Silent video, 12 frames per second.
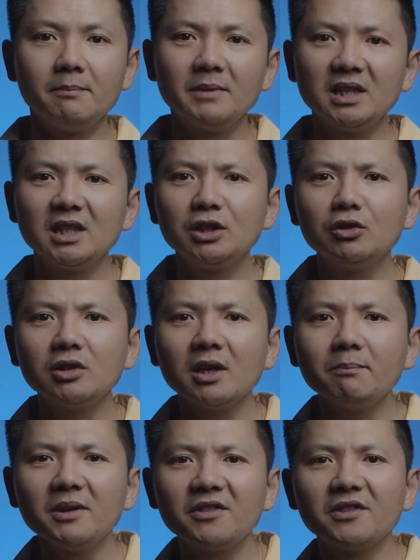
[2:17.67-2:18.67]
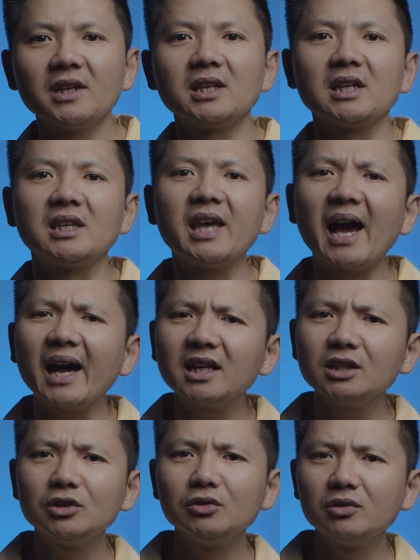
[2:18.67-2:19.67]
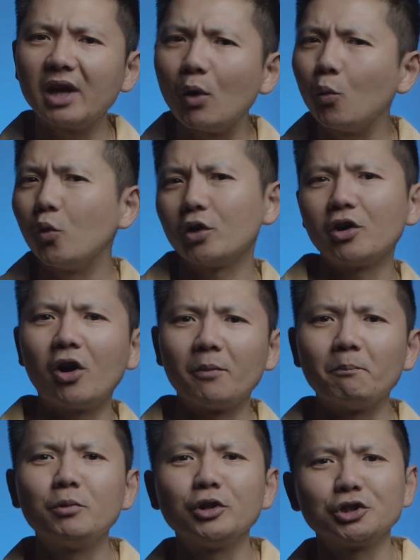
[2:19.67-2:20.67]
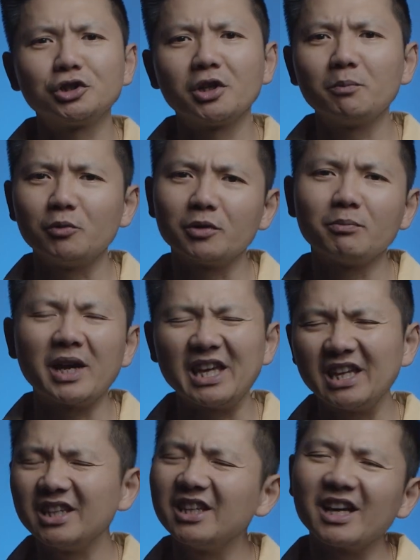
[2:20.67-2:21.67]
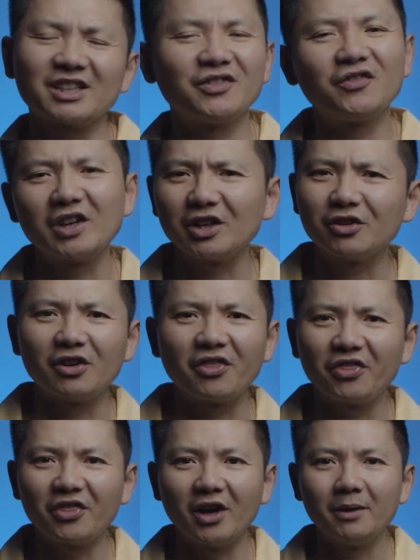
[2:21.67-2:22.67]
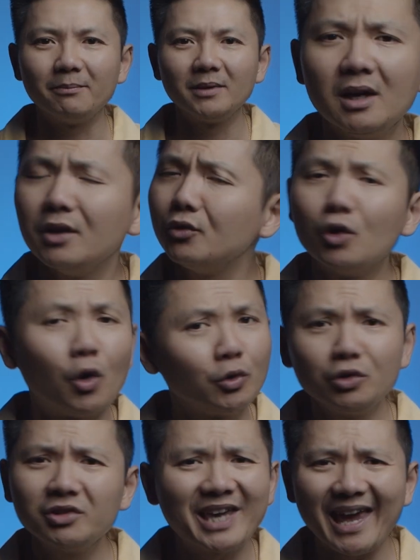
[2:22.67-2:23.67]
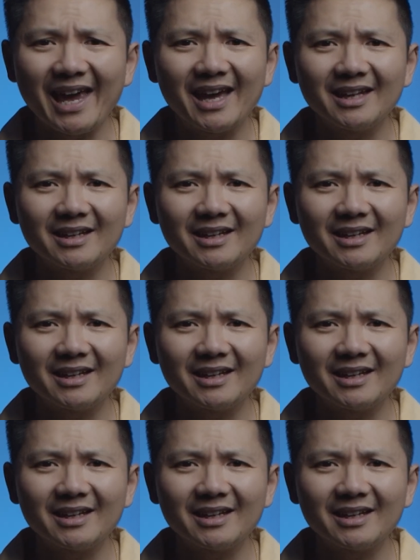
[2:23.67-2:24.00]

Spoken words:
meaning you can be thinking, yeah, I could do that one-arm push-up with my index finger and thumb. No, you can't.